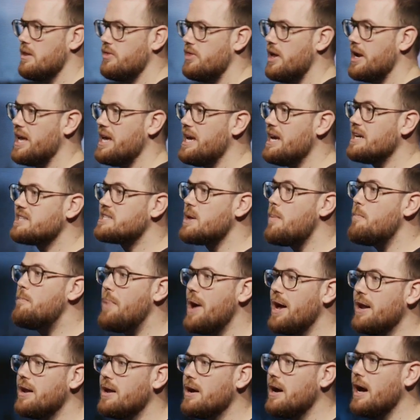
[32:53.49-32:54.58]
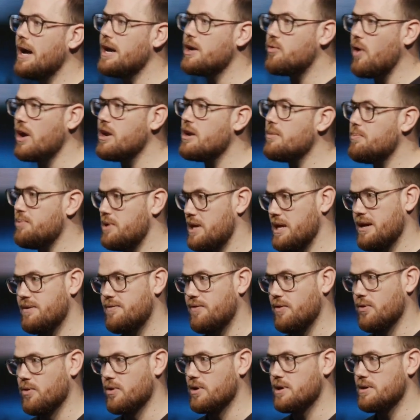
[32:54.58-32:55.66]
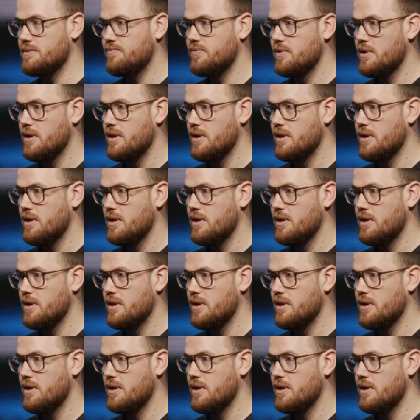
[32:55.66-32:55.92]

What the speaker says: that He has a better and greater plan for it.